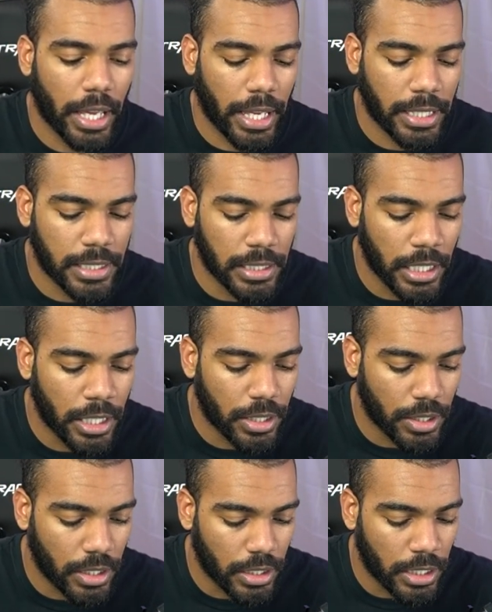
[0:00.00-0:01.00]
it's li-
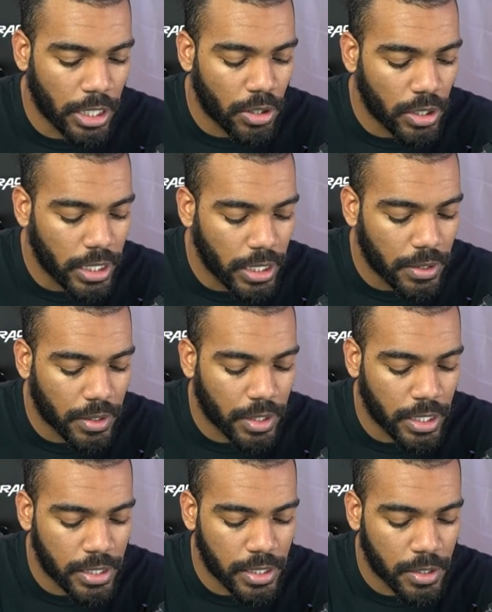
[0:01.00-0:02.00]
literally
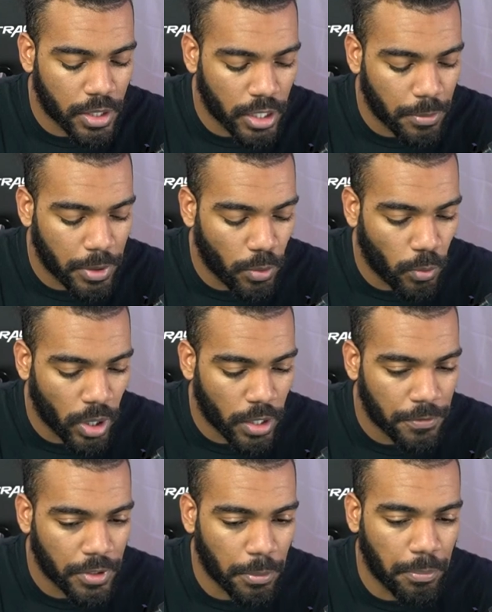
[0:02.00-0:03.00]
this is going to be one
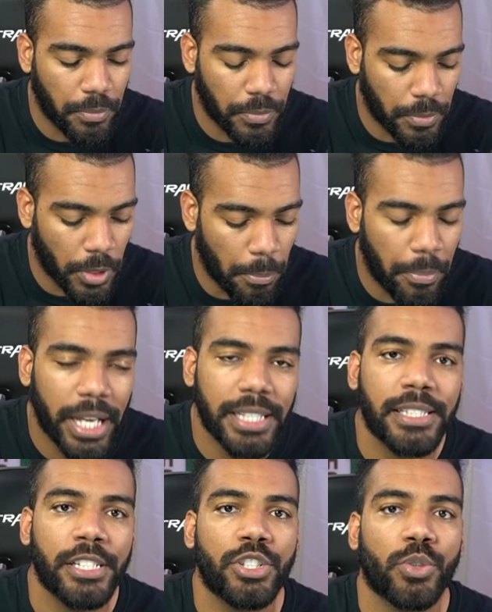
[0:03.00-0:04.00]
of the the
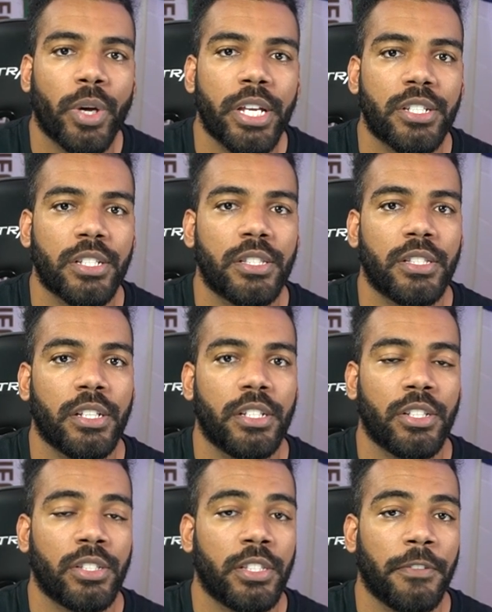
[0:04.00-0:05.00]
best situations to
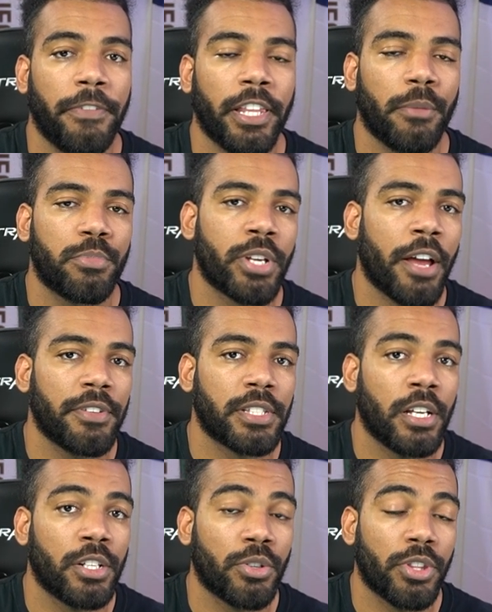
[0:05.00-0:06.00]
just develop Travis
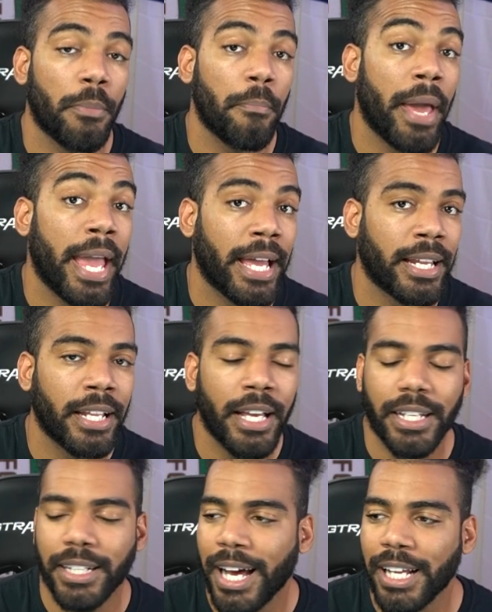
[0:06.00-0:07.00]
Hunter the man,
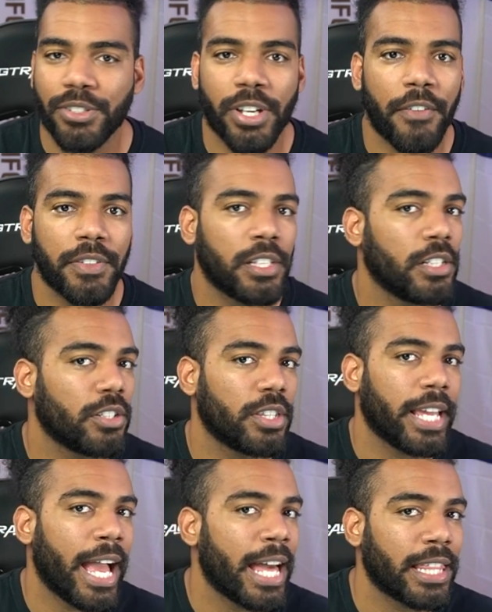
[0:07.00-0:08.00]
not Travis Hunter
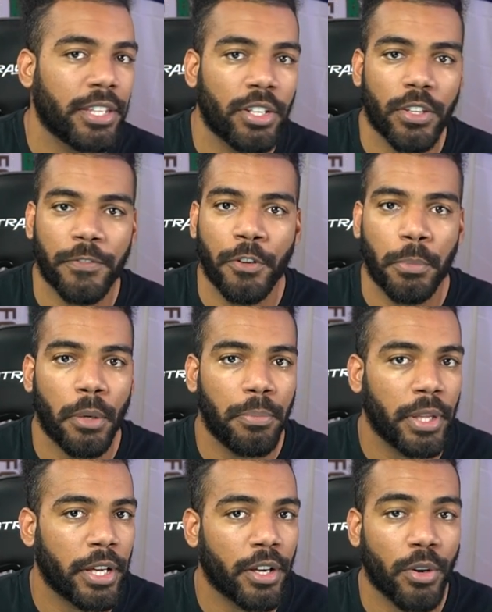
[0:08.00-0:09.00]
the athlete or the football
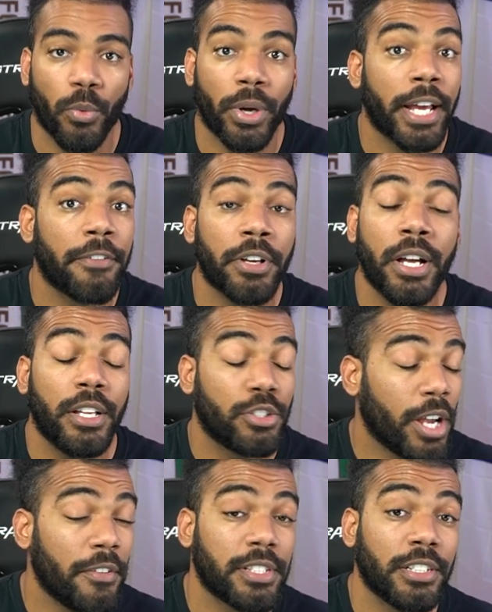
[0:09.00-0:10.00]
player or whatever.
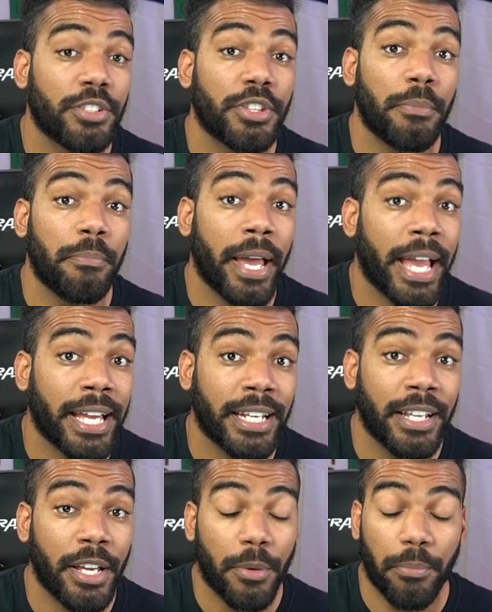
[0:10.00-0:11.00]
Travis Hunter the
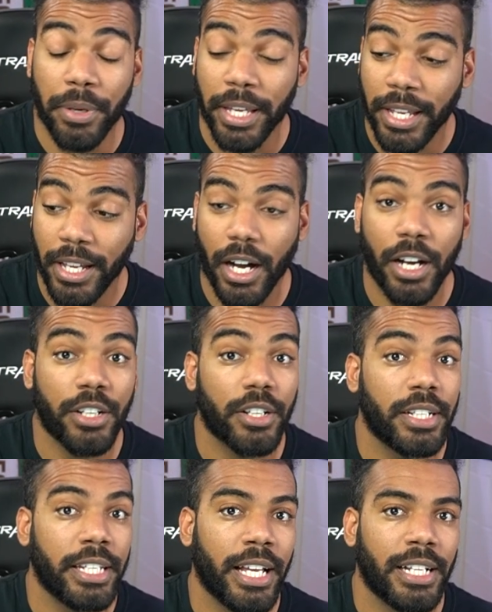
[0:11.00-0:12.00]
man being
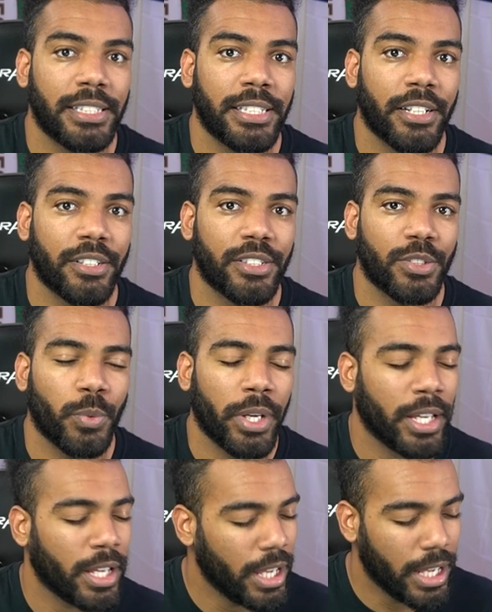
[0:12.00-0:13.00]
under Deion Sanders'
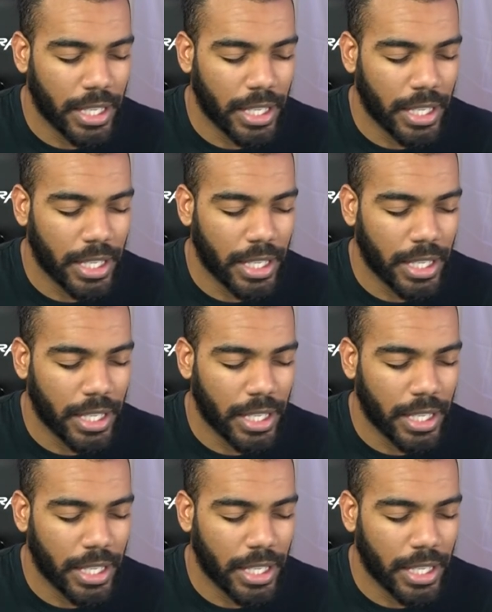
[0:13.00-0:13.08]
wing,